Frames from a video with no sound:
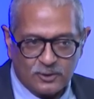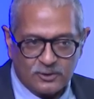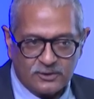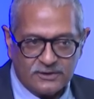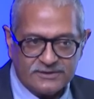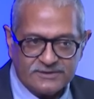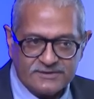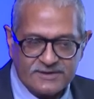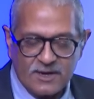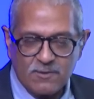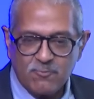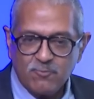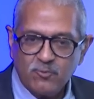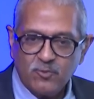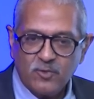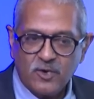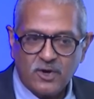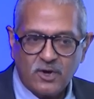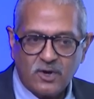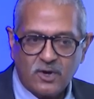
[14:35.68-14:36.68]
the same
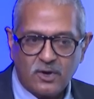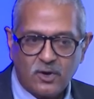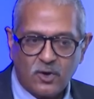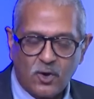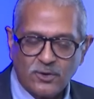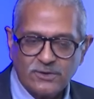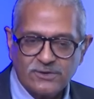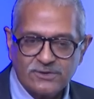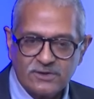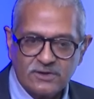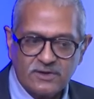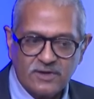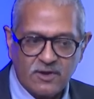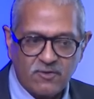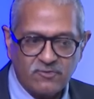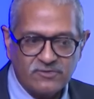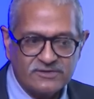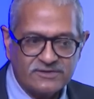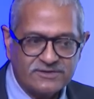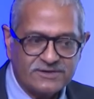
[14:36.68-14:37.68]
uh, launcher
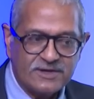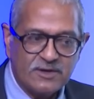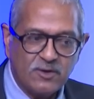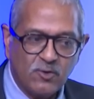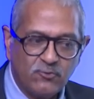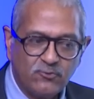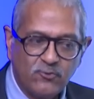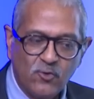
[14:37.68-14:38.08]
has three or